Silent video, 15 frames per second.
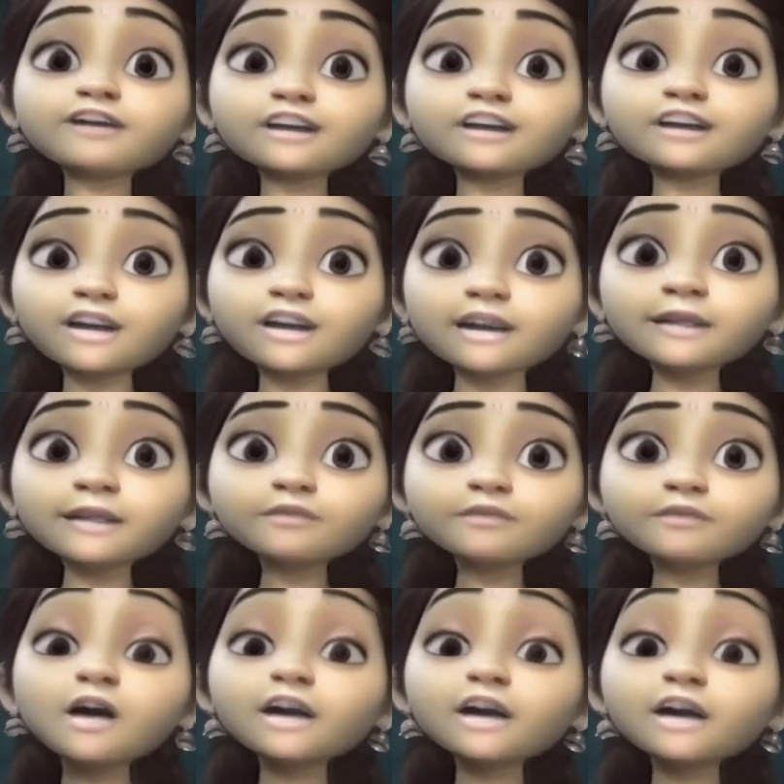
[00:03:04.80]
for GRE
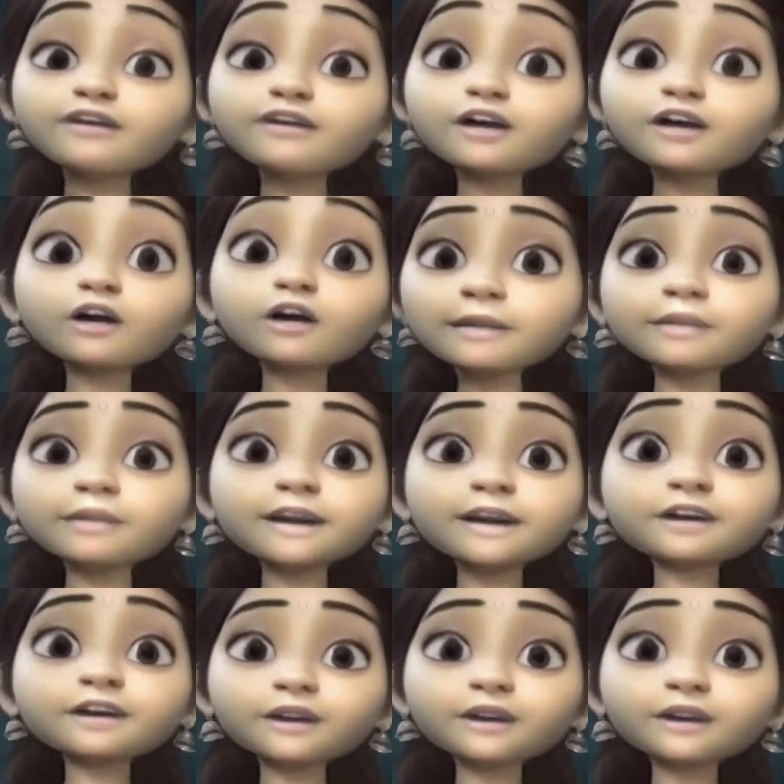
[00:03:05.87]
if you are applying to